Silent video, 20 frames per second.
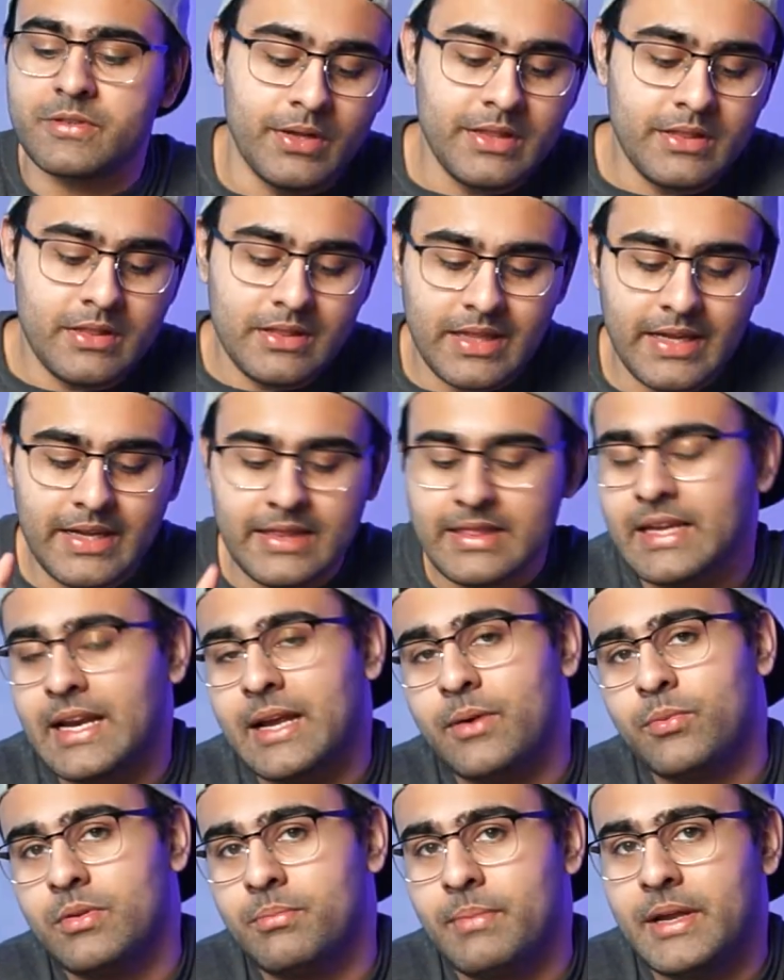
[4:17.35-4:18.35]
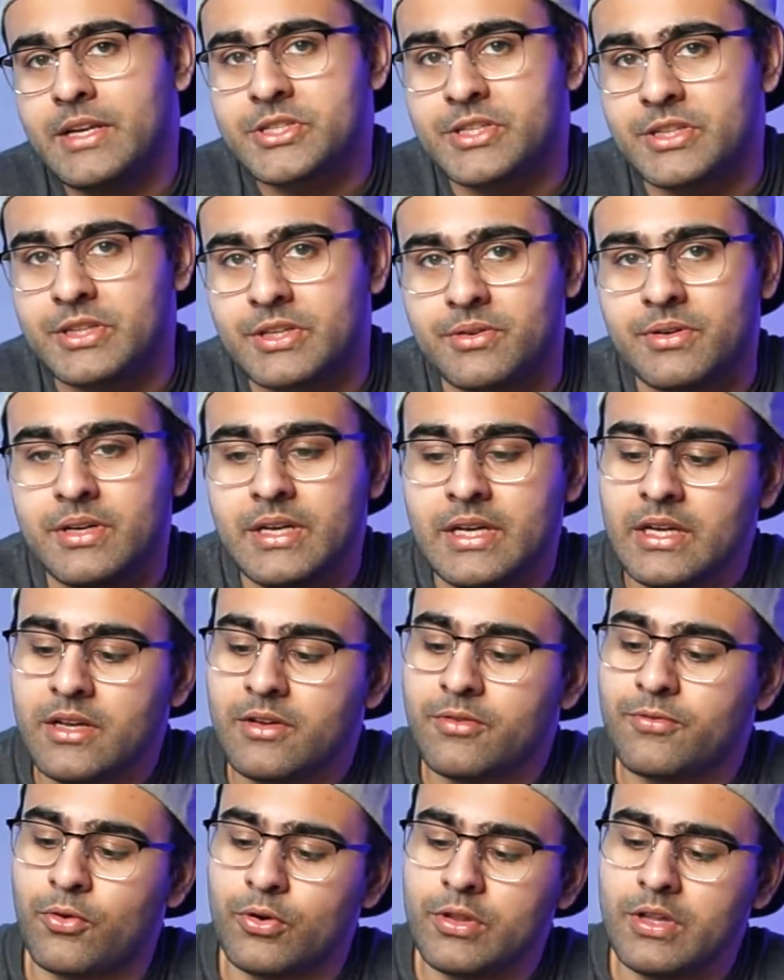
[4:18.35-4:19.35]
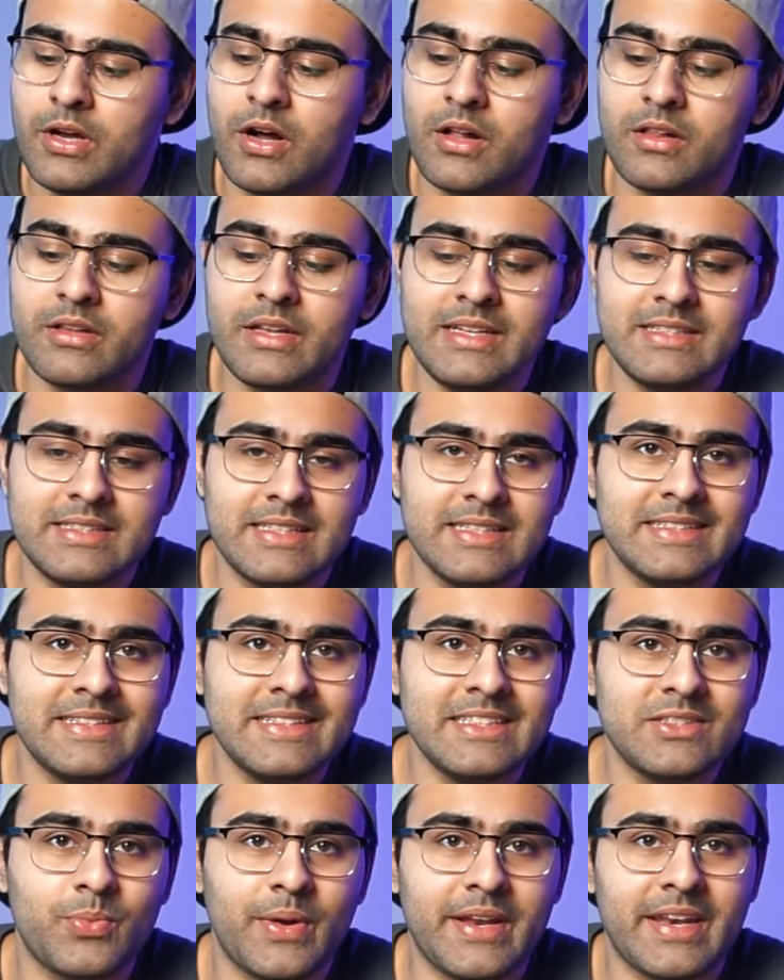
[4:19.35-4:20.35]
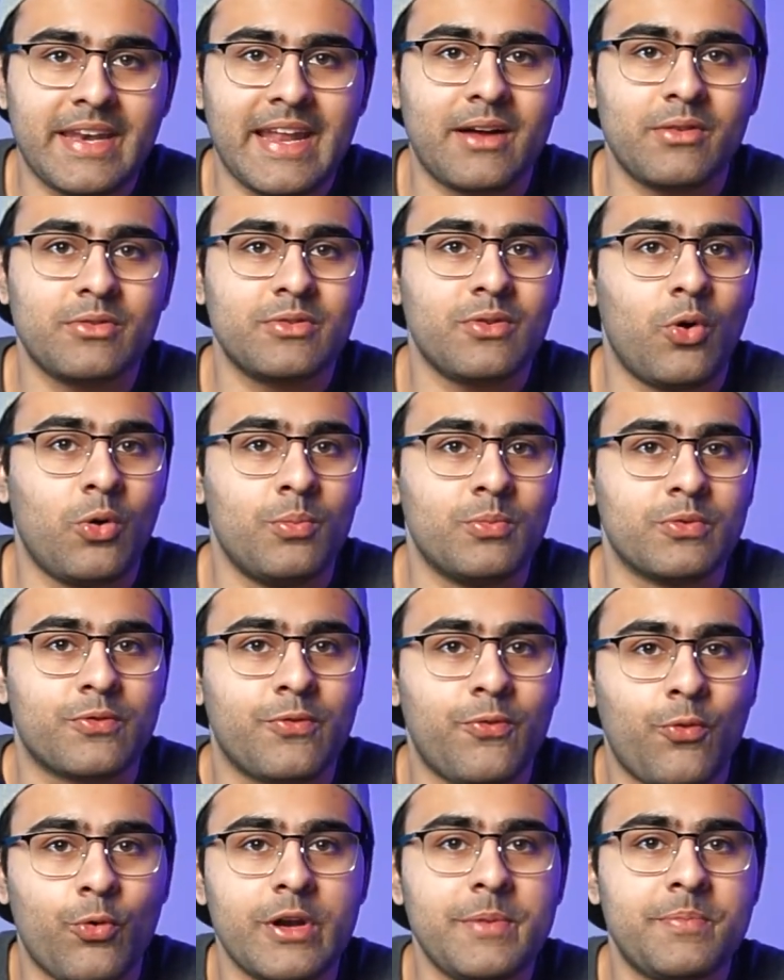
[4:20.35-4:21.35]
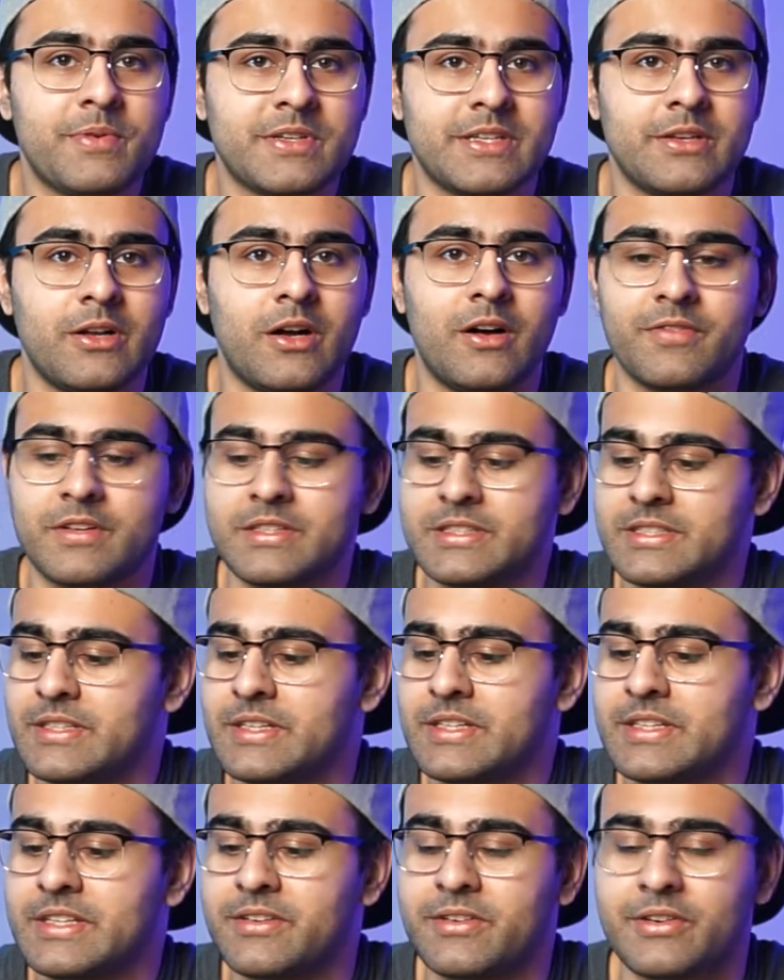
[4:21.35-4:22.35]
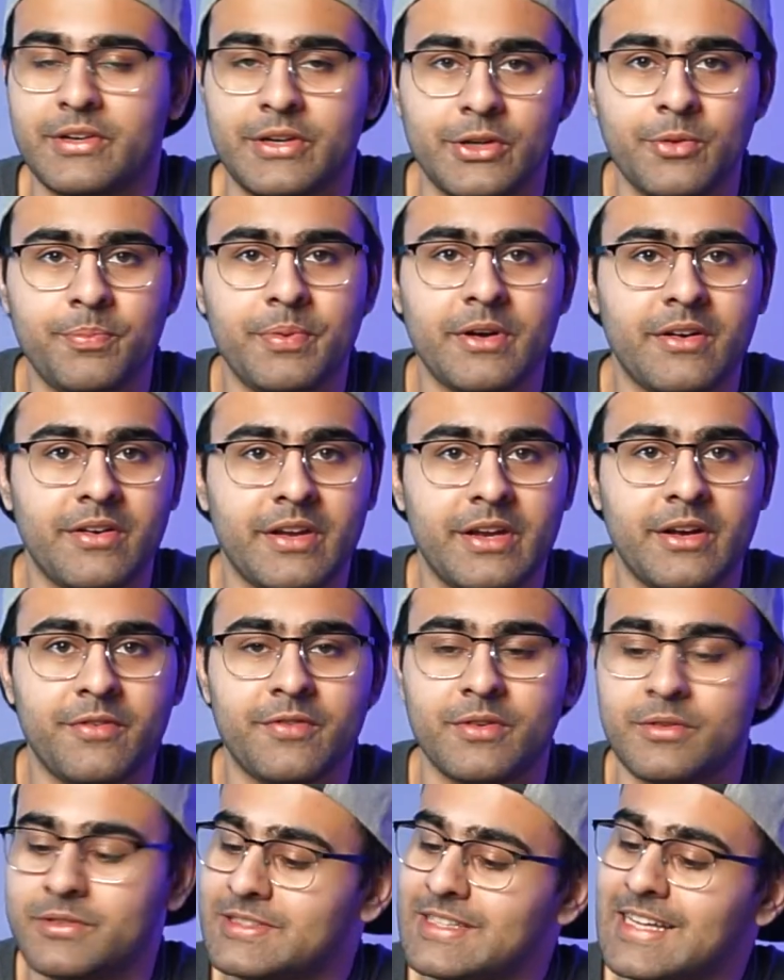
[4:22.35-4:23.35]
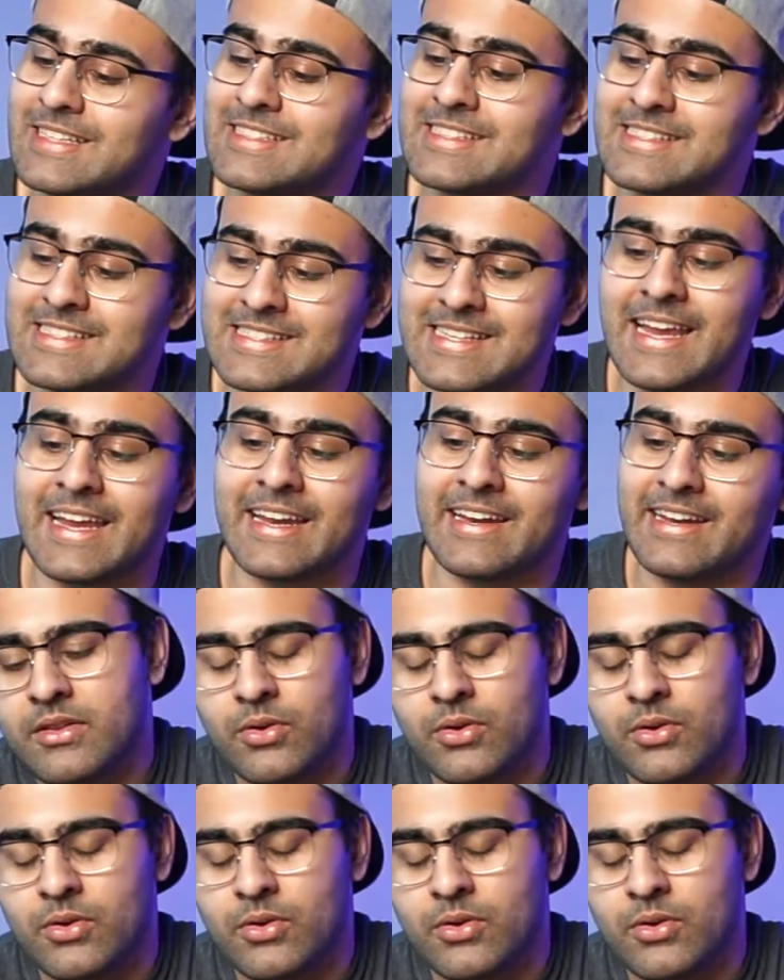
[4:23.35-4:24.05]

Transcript: One thing that I will mention though, for the holidays, these things went down almost 40% off considering they're a new pair of earphones. That's insane.